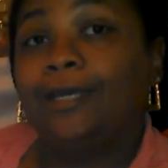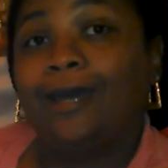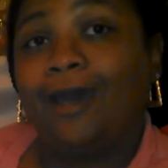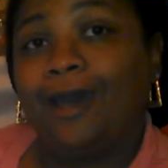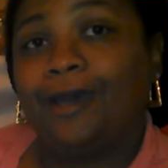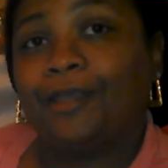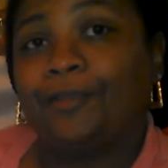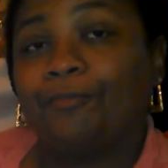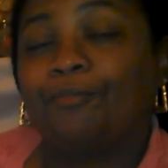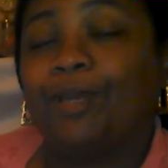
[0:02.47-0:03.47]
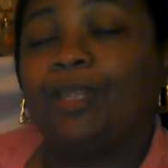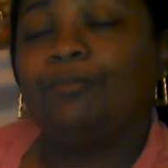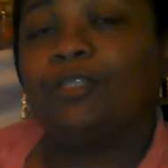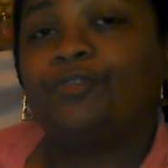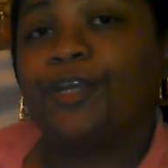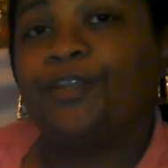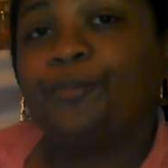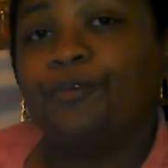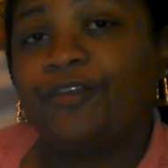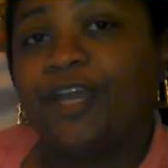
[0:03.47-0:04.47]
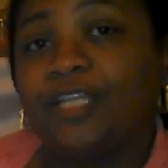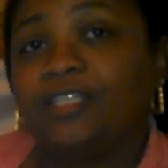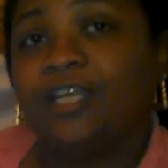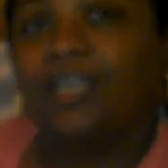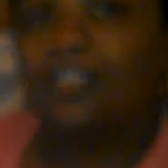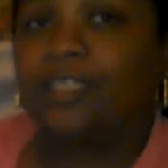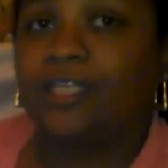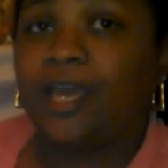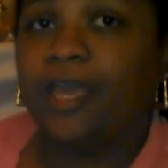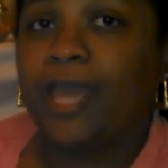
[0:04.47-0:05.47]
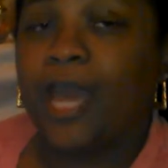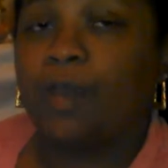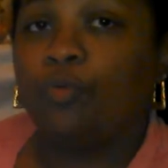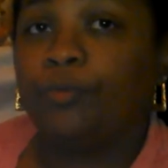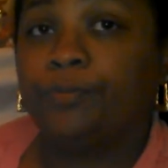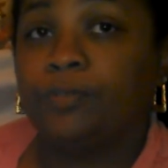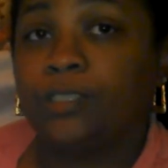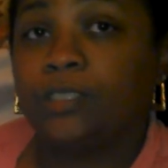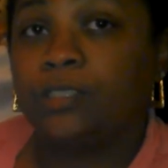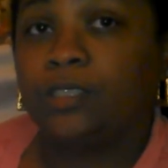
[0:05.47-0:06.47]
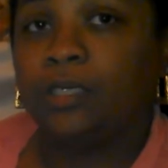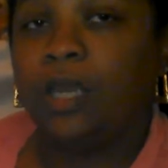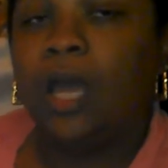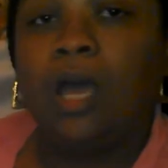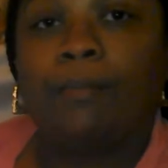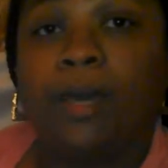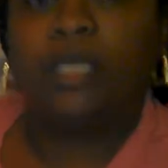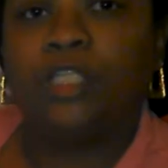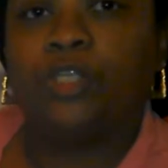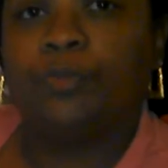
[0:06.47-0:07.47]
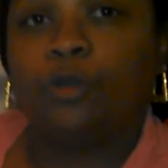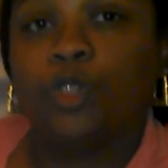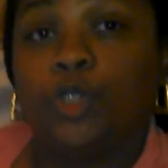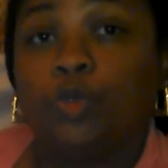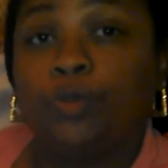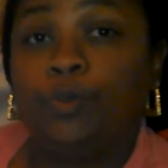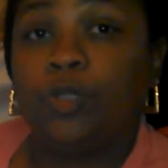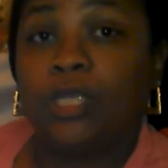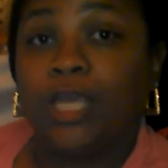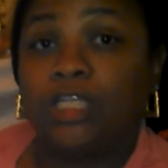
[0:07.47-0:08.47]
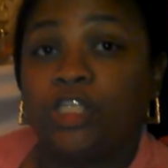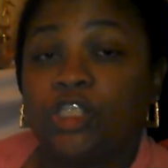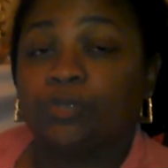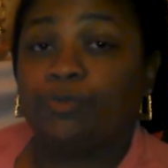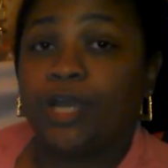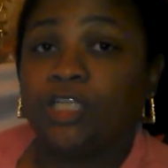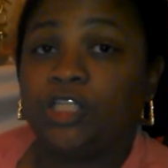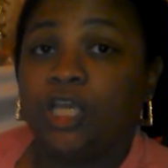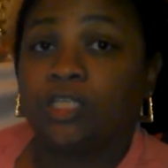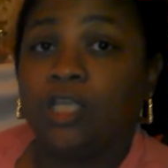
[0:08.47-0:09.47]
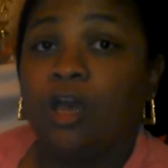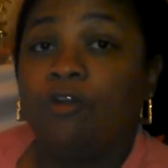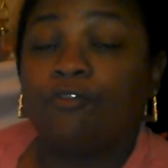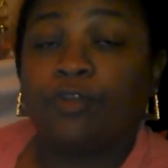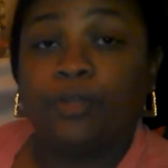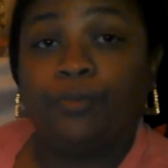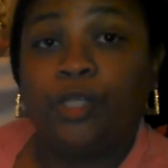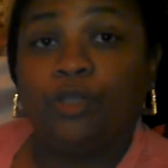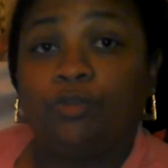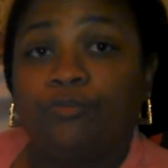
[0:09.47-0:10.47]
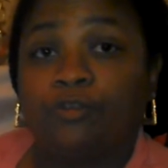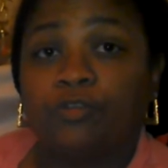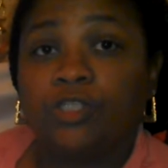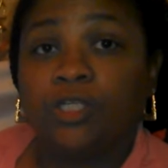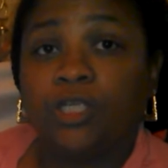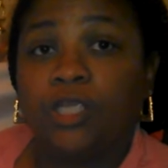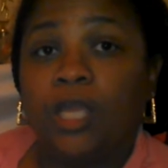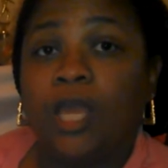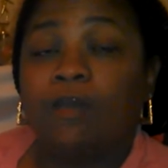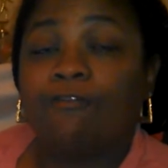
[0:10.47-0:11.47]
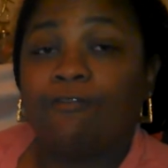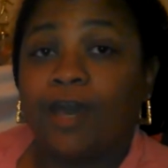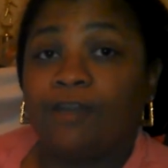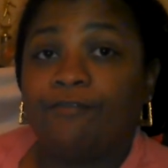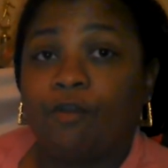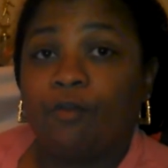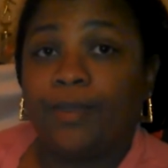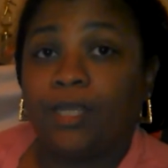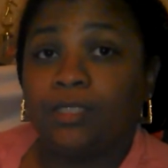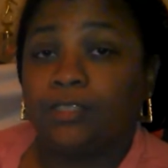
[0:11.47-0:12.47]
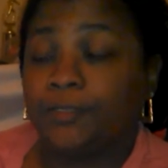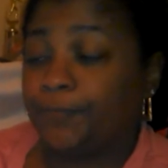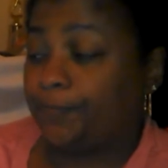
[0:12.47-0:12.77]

Hi, my name is Rhonda Perrette, and today I will be presenting my interpersonal communications project for Liberty University 508.